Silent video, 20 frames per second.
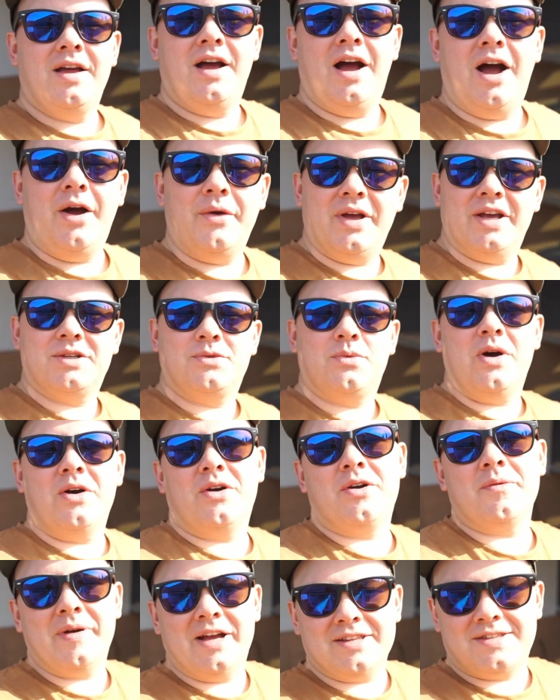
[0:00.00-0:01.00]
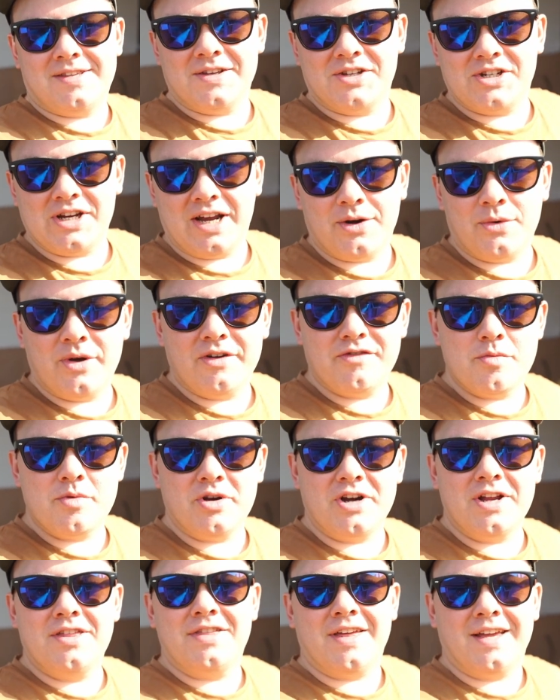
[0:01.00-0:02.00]
Oh yes, welcome back to the channel
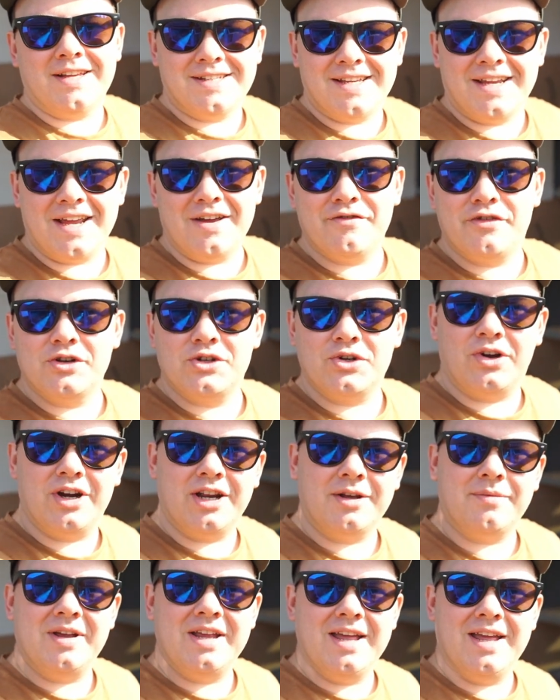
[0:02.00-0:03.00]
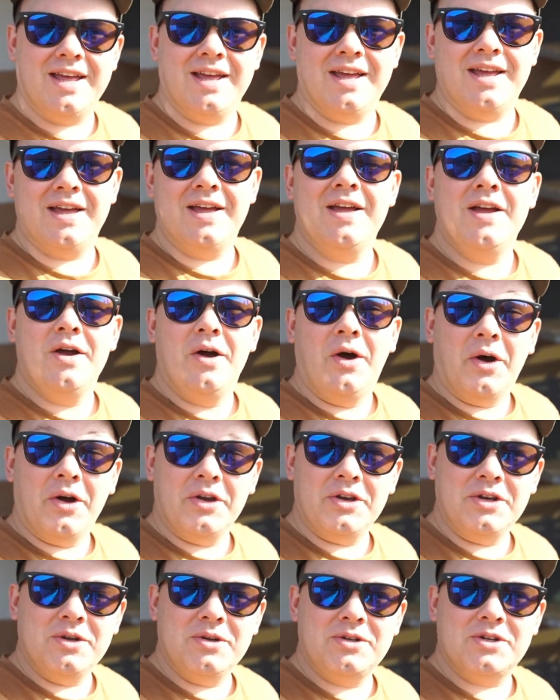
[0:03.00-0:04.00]
everybody. Thanks again for joining me here
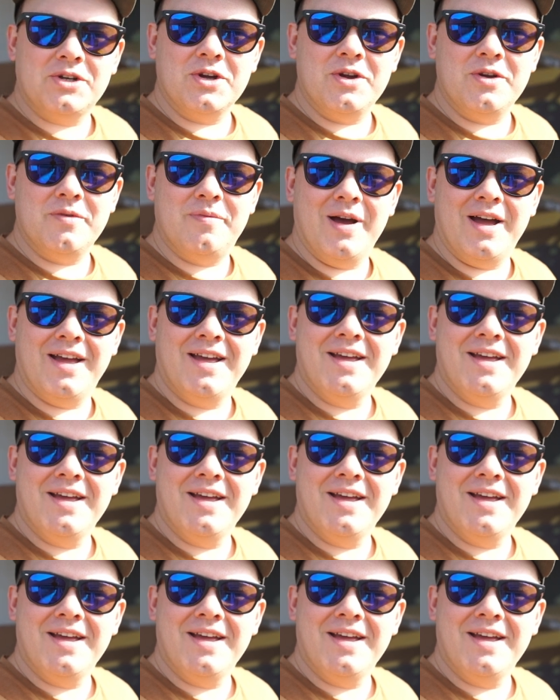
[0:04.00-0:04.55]
on YouTube.